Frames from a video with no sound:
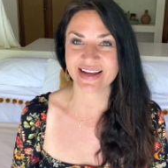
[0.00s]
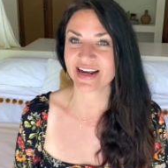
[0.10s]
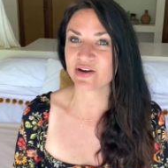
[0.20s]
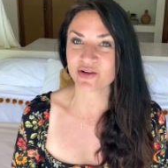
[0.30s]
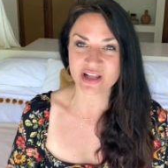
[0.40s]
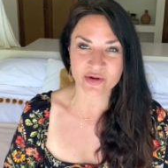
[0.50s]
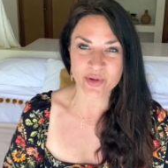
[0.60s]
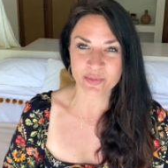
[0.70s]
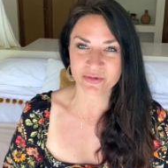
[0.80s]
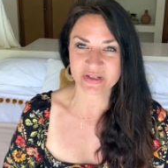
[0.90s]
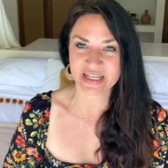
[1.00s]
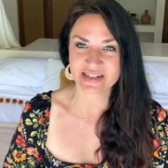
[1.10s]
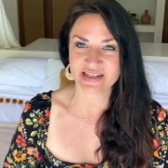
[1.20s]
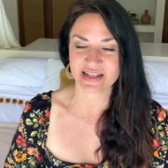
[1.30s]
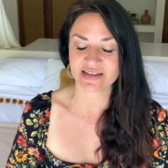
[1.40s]
And I know a lot of people
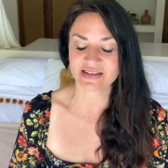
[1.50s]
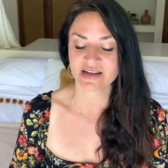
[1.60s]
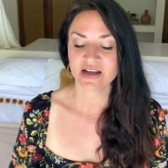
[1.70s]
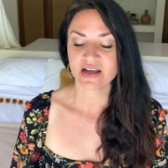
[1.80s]
relate to this.